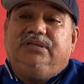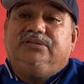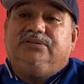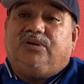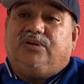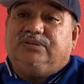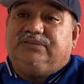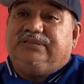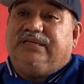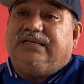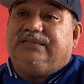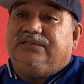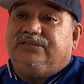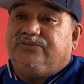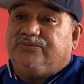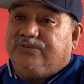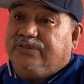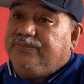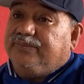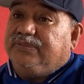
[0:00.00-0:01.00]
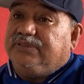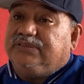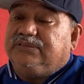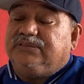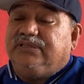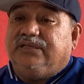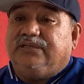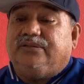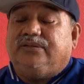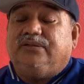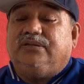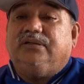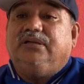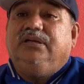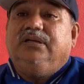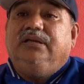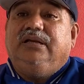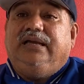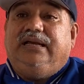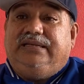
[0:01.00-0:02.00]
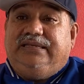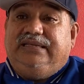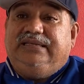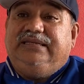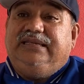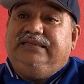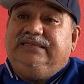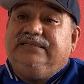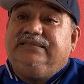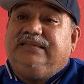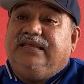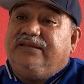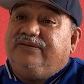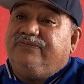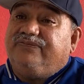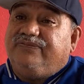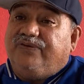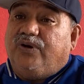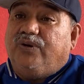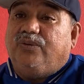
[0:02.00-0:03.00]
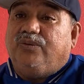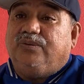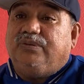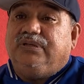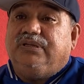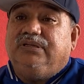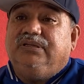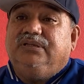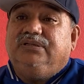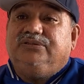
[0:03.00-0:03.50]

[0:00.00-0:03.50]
Tarzana treatment center, and he needed that phone